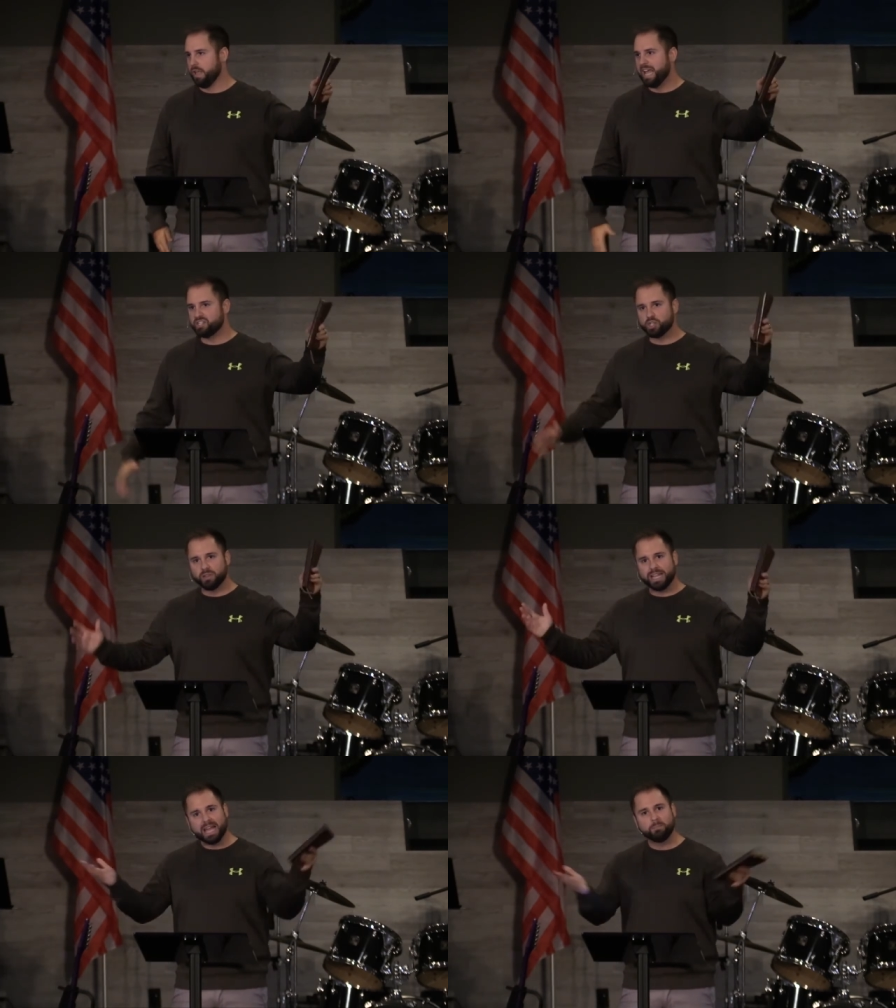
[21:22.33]
And so
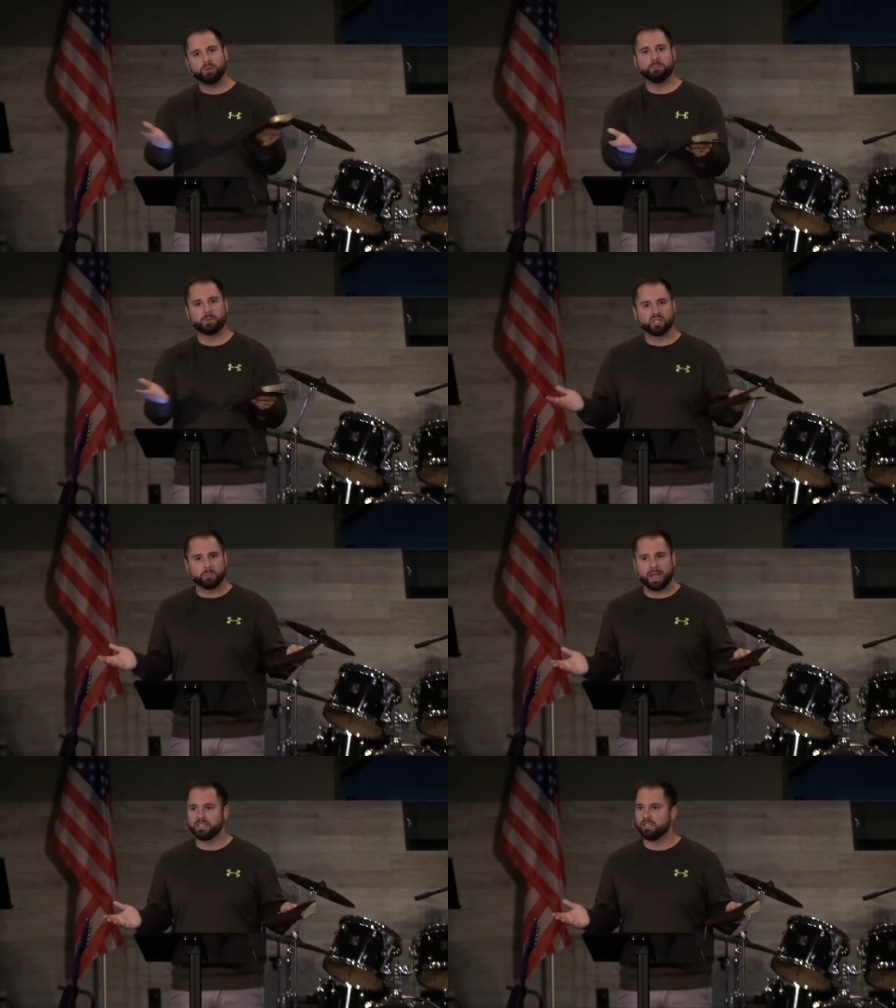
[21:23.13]
let that bring
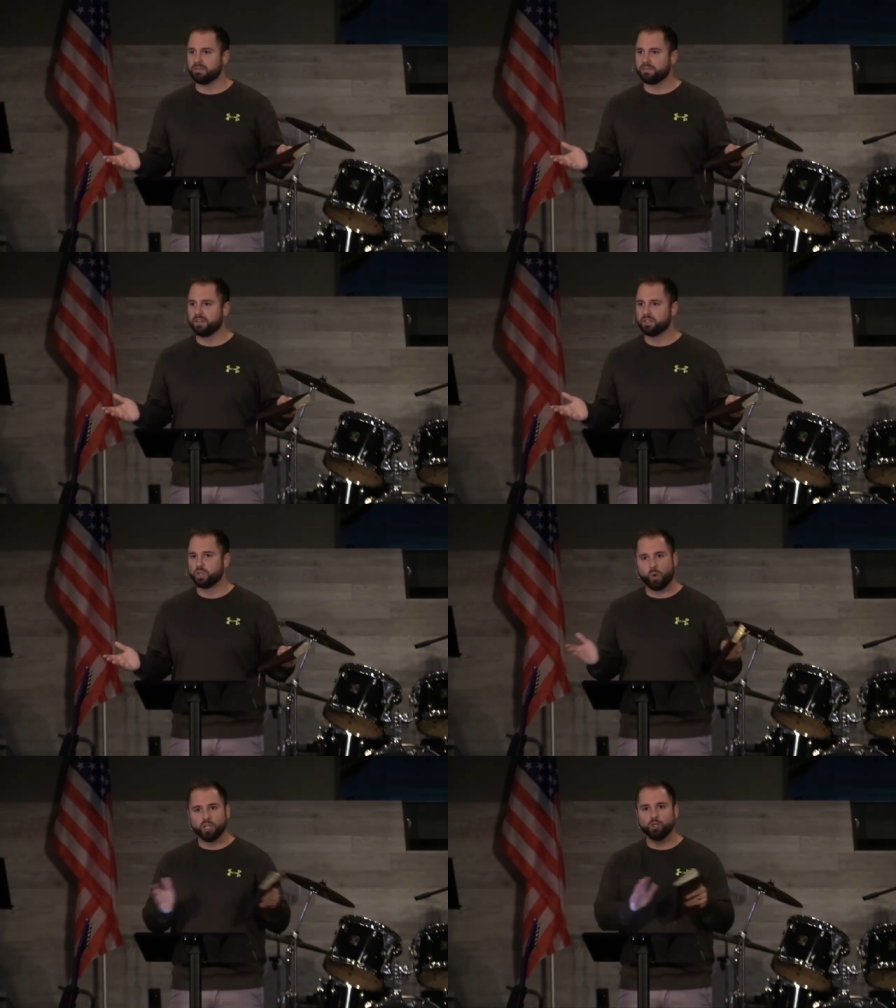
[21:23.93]
perspective
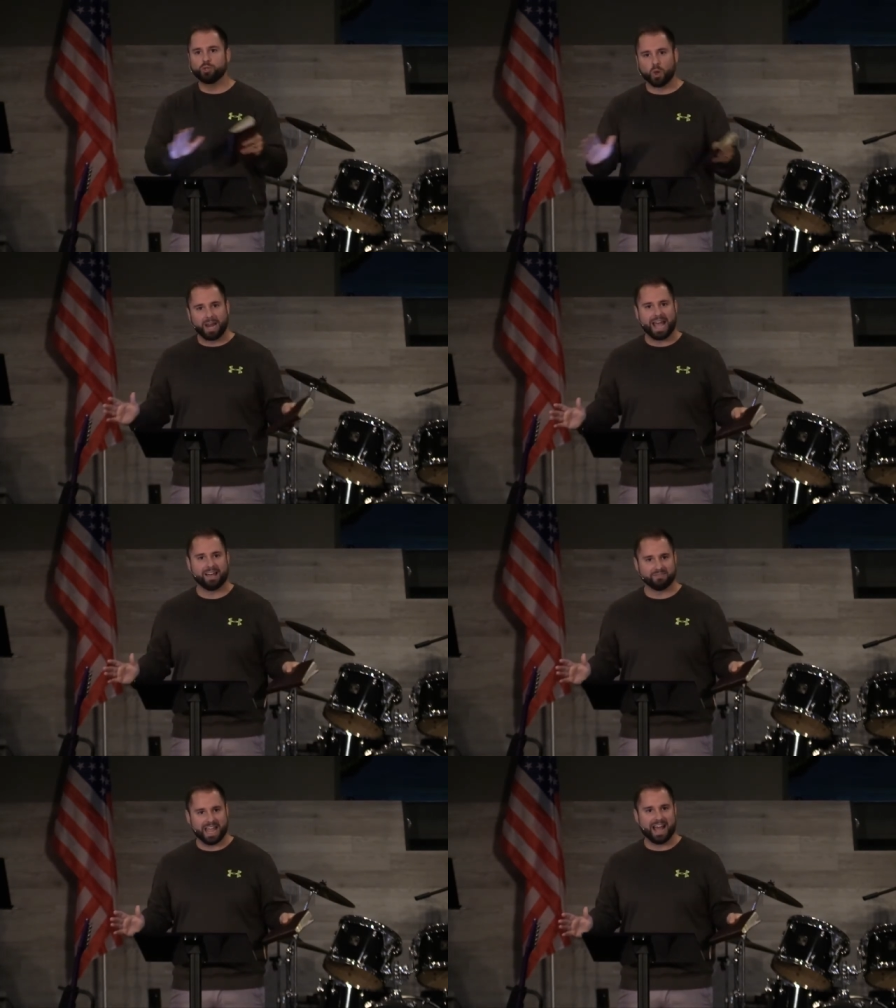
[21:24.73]
to what you don't
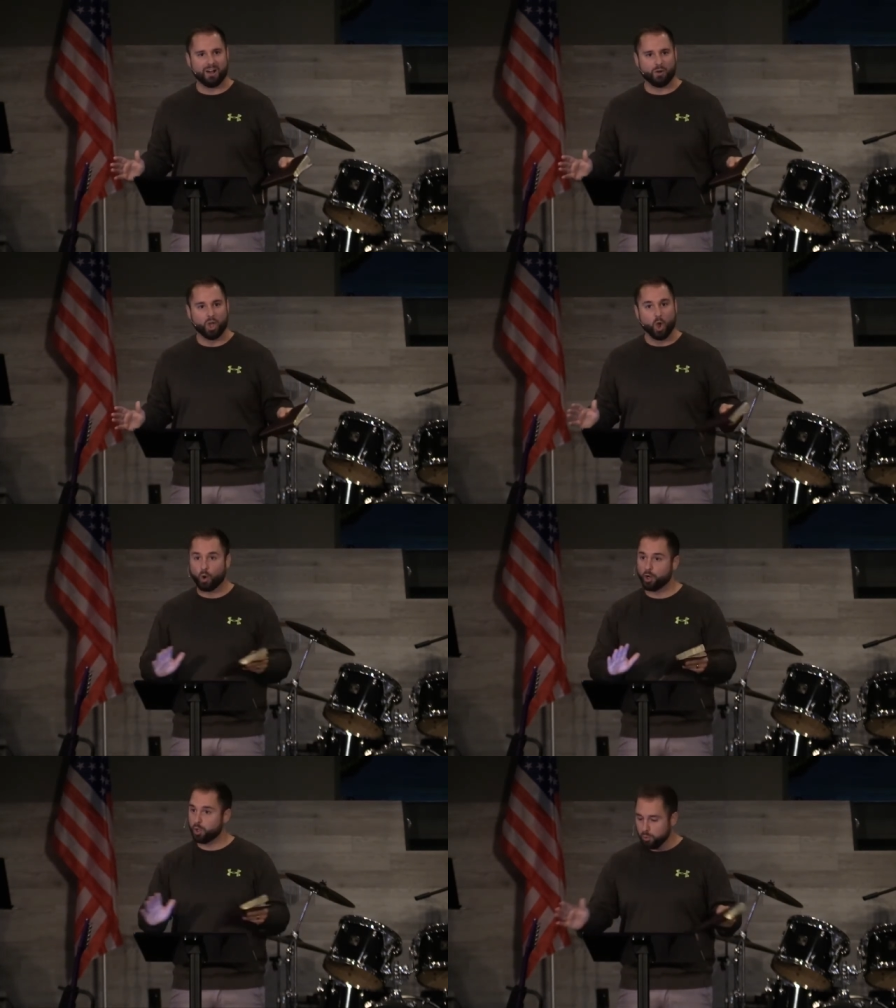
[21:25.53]
have now
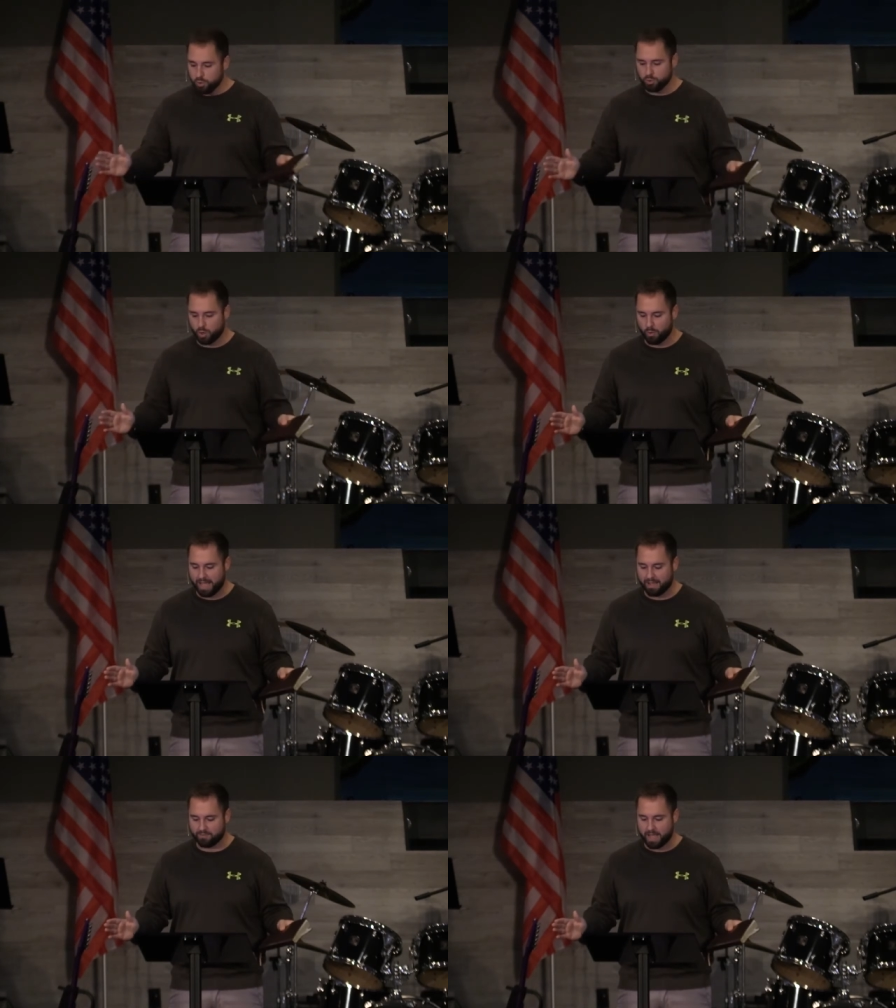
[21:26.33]
or who you don't
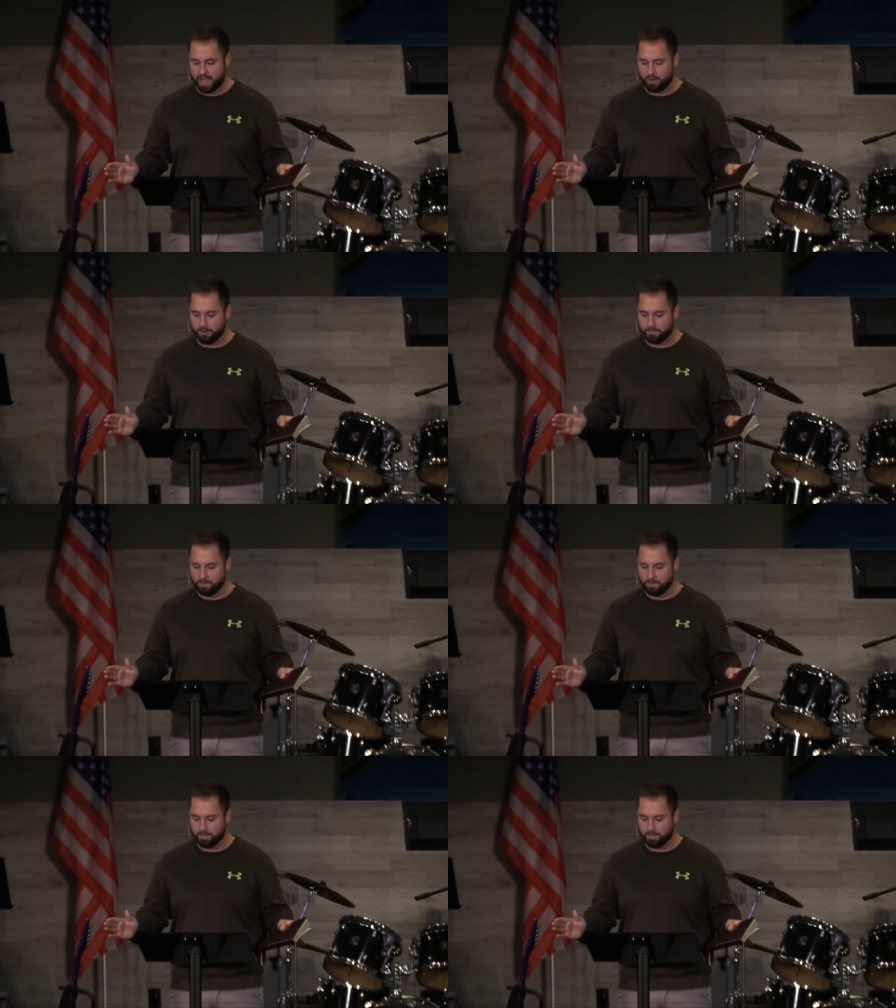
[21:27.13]
have now.